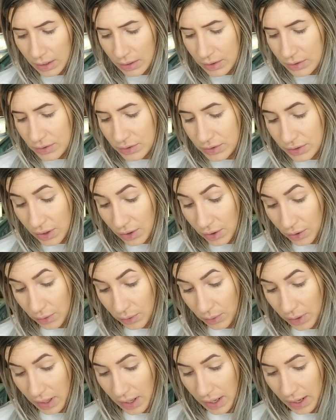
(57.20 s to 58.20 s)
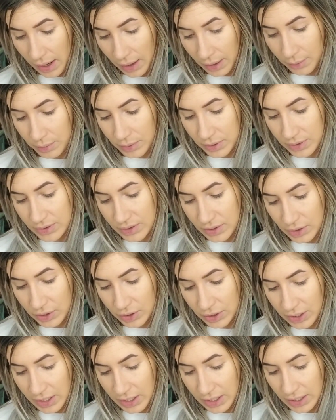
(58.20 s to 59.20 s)
So I was
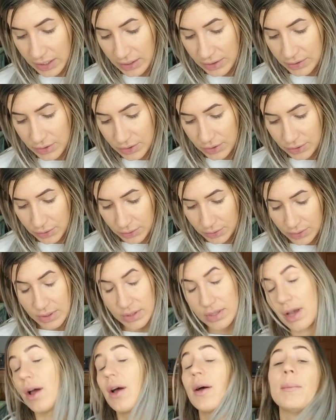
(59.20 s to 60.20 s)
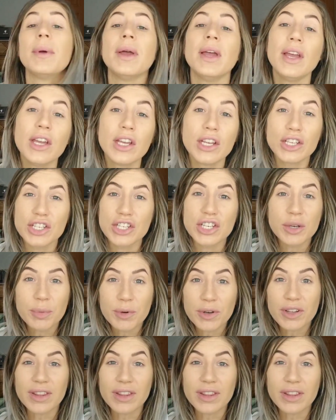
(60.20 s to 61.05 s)
looking into some cheaper